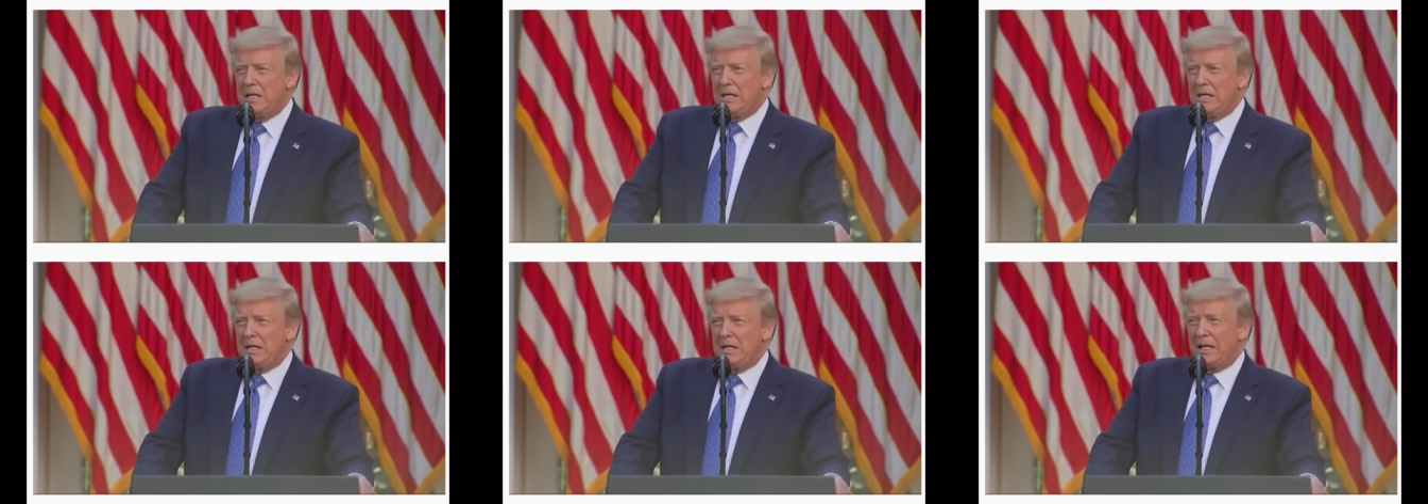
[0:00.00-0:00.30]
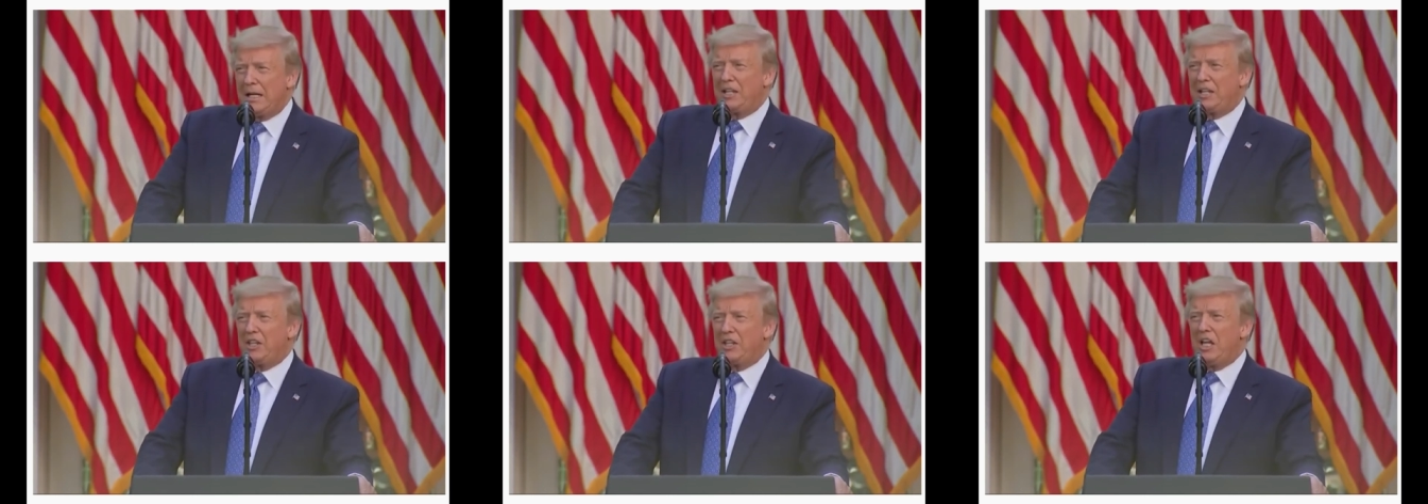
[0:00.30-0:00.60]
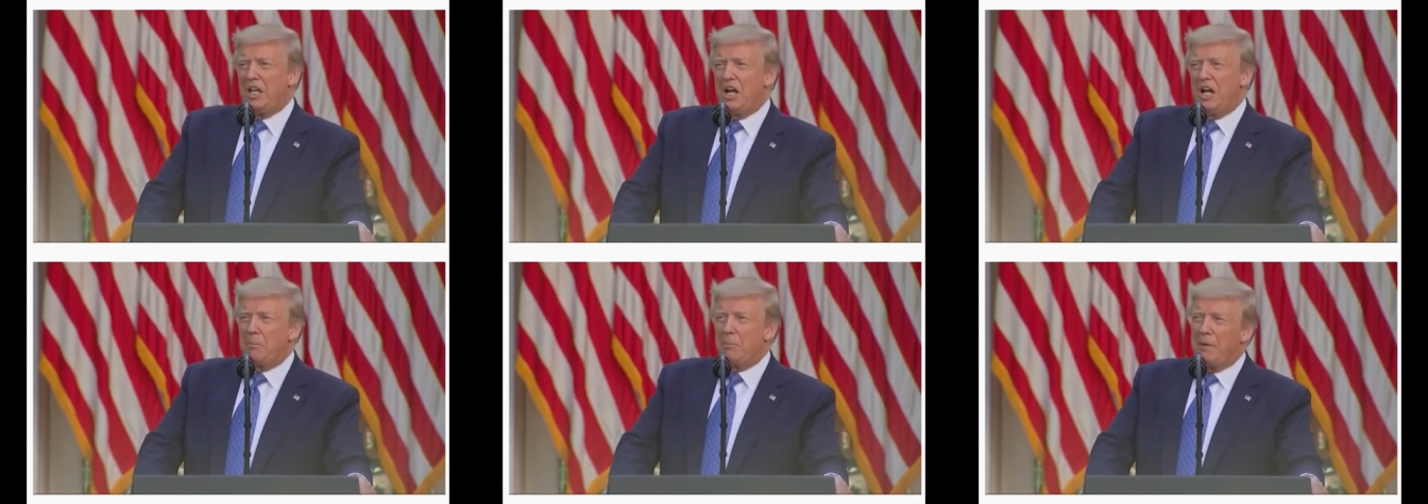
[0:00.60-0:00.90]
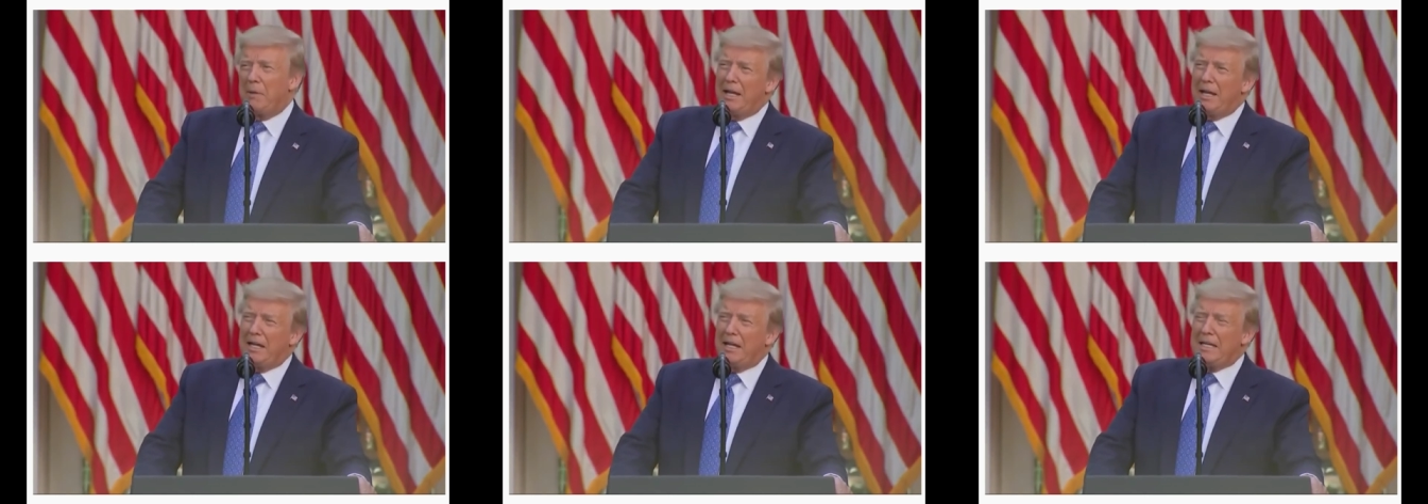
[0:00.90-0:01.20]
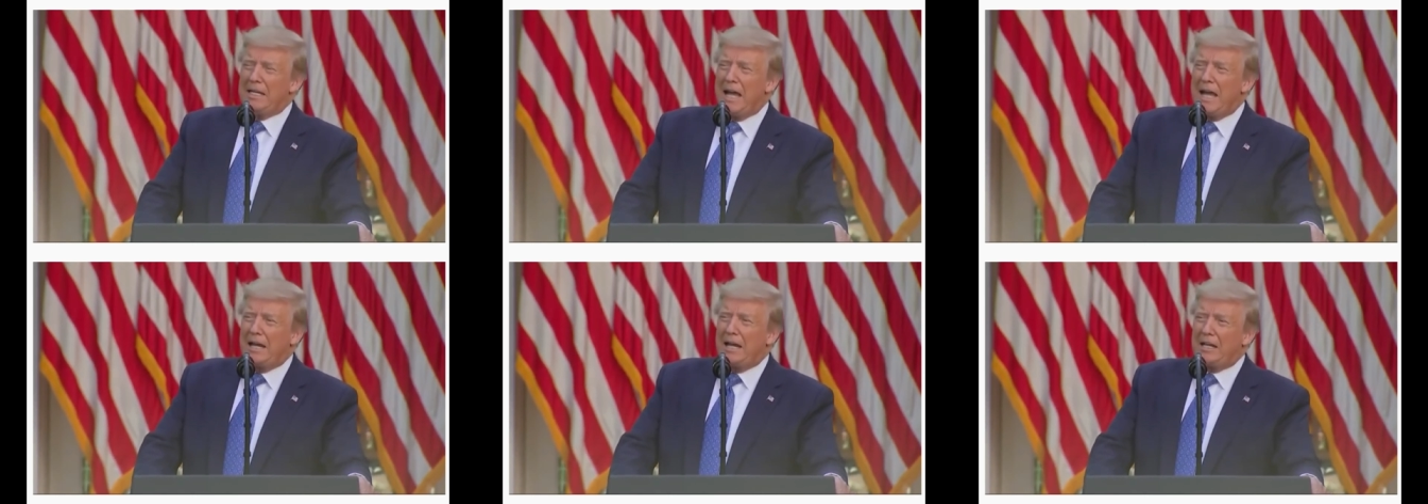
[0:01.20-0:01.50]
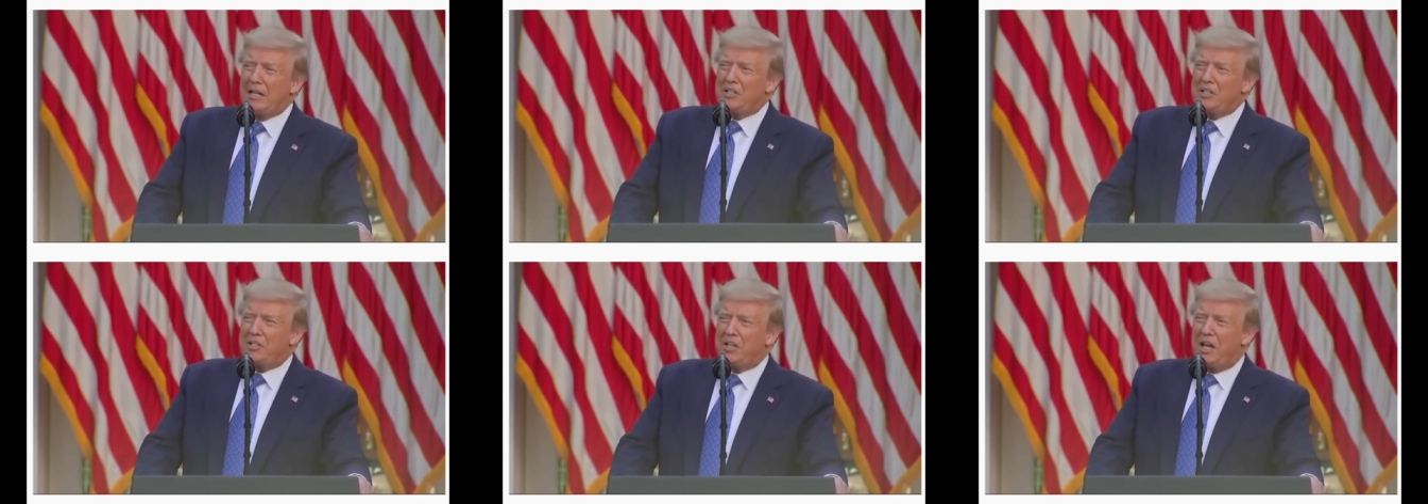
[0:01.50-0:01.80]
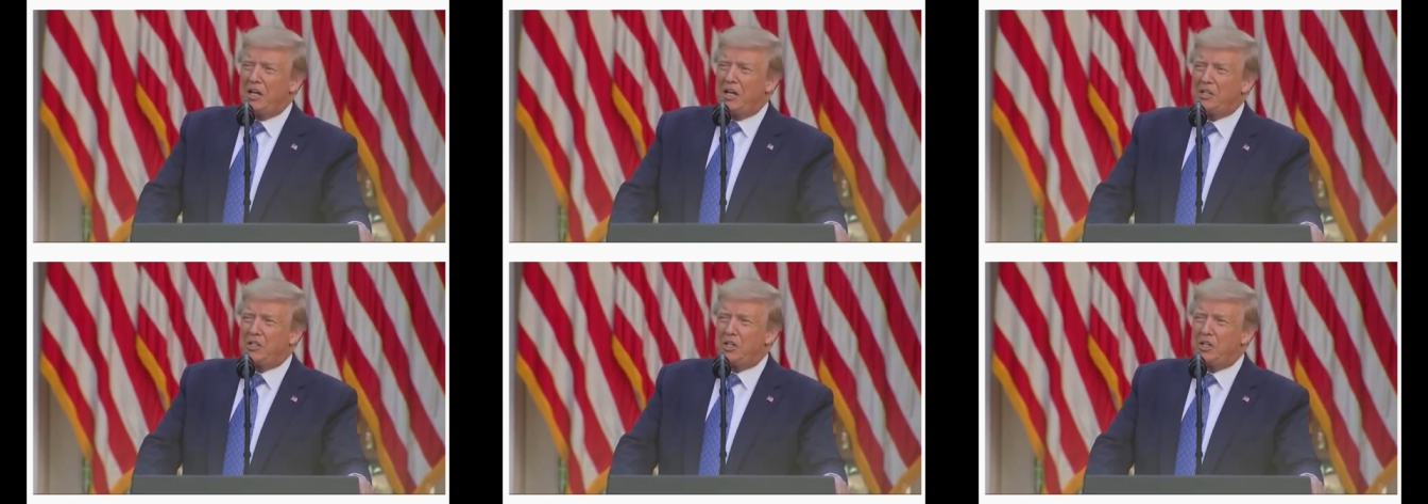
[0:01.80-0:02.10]
like the young man in Dallas,
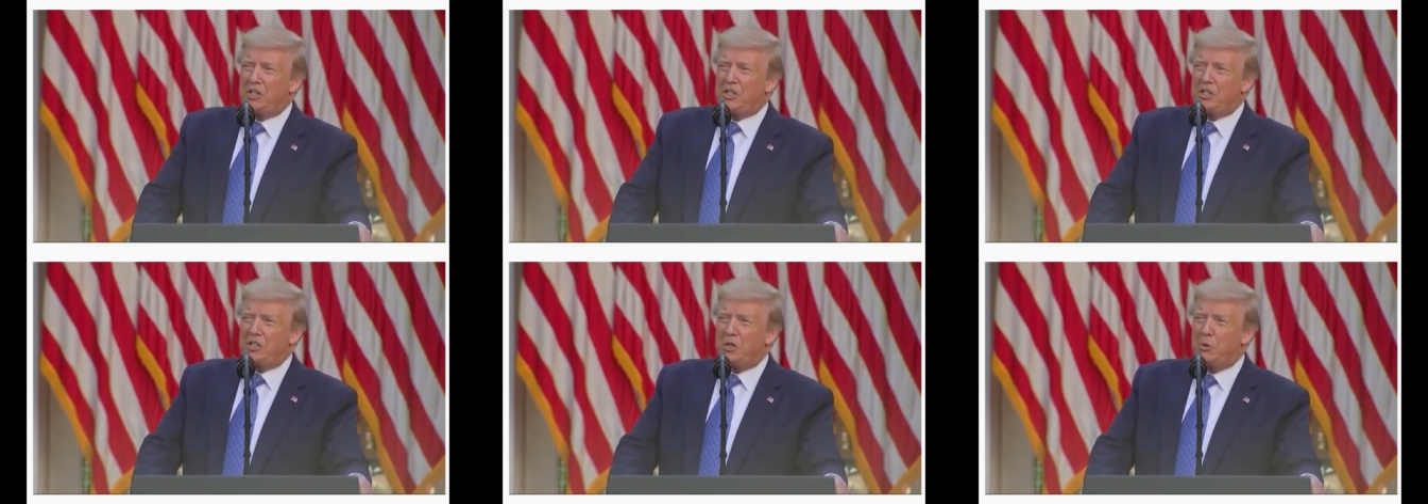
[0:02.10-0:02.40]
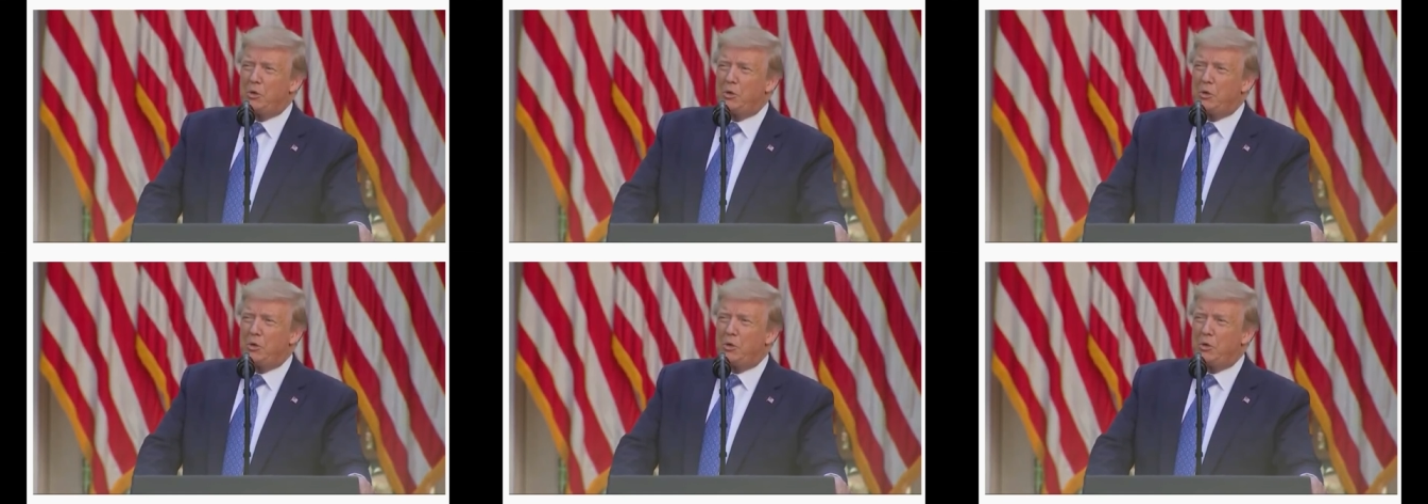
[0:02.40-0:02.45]
Texas,